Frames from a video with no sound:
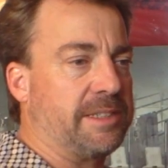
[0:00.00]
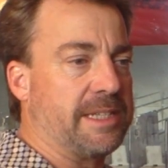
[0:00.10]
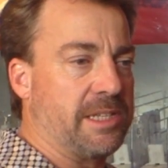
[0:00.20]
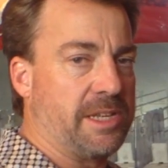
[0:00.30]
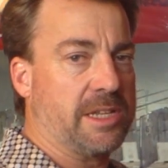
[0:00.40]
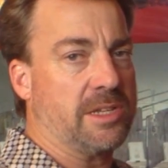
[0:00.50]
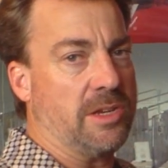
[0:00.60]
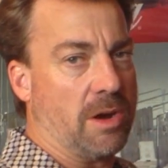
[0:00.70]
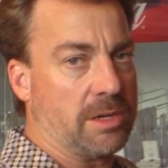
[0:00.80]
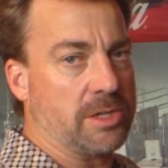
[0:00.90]
That's a Dixie
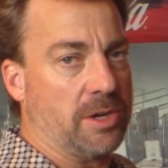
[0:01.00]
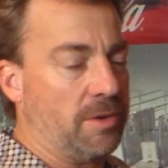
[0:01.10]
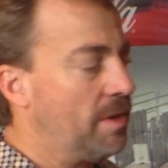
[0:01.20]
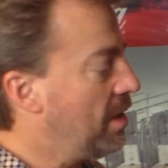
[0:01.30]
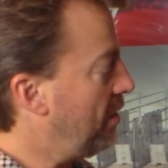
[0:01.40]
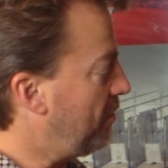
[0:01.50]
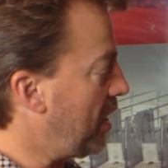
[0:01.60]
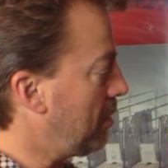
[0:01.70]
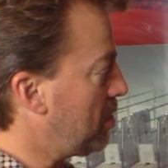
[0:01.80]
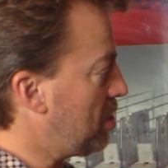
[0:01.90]
Narco
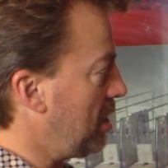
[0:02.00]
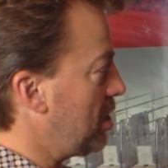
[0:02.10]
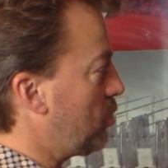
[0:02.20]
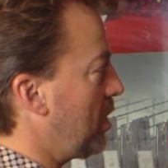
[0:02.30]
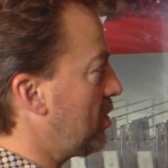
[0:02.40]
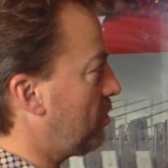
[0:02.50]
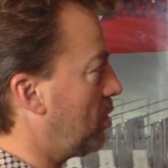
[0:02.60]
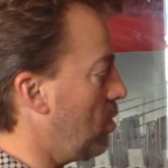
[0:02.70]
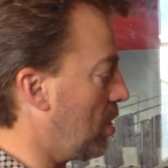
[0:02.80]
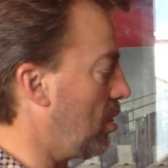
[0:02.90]
vending machine. This one is from
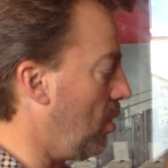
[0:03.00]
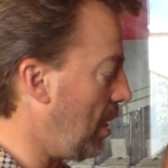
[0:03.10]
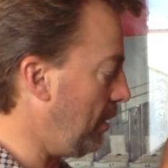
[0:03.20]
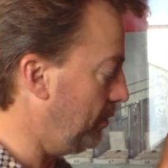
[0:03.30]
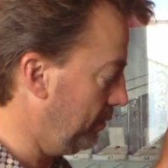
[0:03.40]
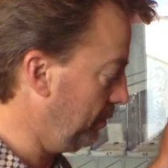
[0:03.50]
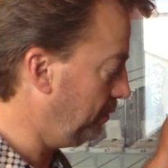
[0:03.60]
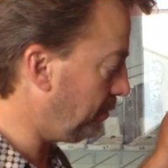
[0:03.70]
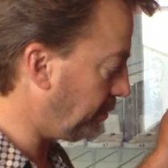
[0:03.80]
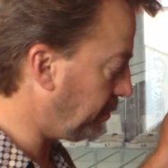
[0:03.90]
Coca-Cola.
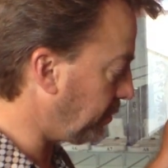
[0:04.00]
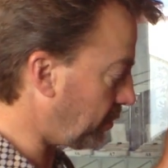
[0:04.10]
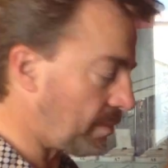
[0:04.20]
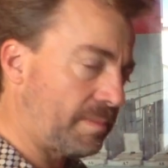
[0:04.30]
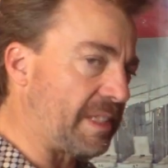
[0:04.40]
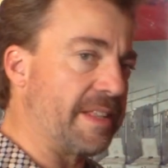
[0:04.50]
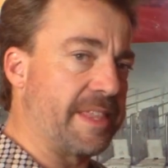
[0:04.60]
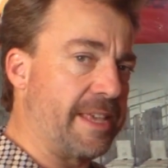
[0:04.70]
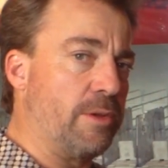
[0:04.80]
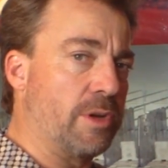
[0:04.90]

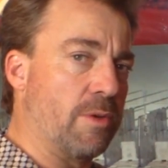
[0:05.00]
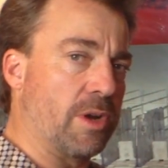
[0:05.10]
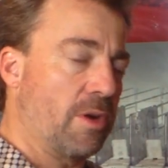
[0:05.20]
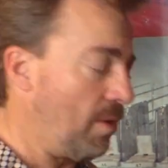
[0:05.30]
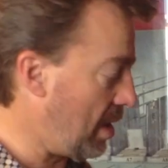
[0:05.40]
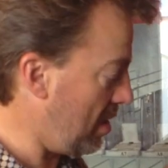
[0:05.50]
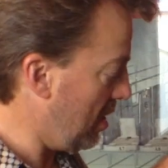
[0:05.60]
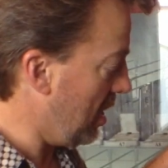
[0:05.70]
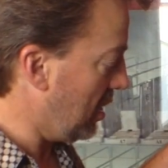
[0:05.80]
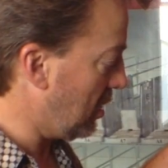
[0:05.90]
Thank you, Coca-Cola.
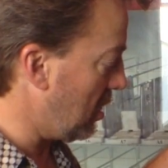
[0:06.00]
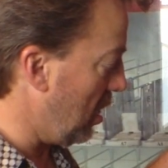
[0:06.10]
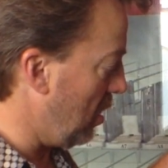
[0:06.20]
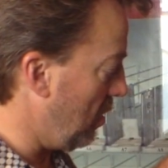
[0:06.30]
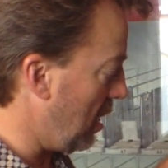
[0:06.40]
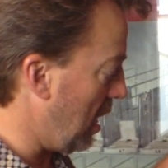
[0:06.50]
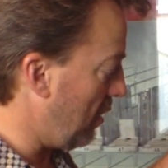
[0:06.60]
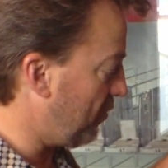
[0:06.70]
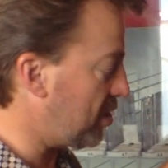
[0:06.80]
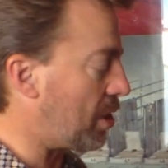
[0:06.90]
So
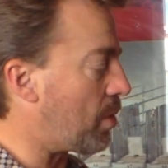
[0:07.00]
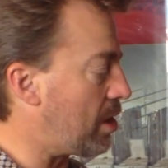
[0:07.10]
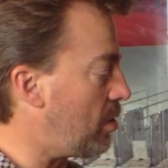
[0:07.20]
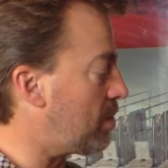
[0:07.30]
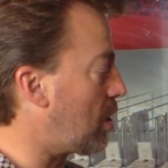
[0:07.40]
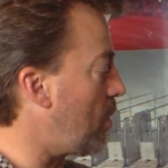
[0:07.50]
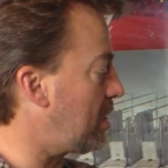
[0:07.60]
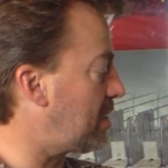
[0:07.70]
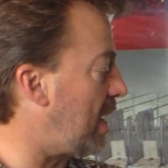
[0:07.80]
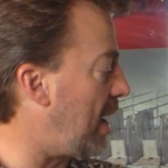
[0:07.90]
first thing we're going to do is go
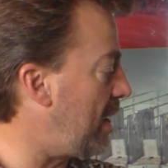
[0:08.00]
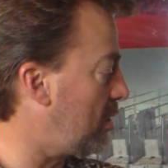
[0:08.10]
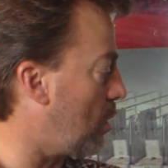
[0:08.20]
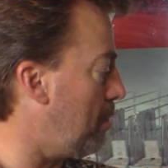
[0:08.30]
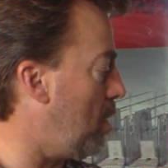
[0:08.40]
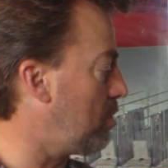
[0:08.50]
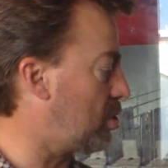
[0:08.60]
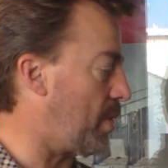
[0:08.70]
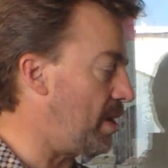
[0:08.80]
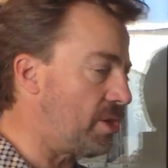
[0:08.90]
inside to our mode
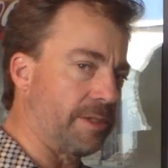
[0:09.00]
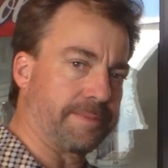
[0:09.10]
switch.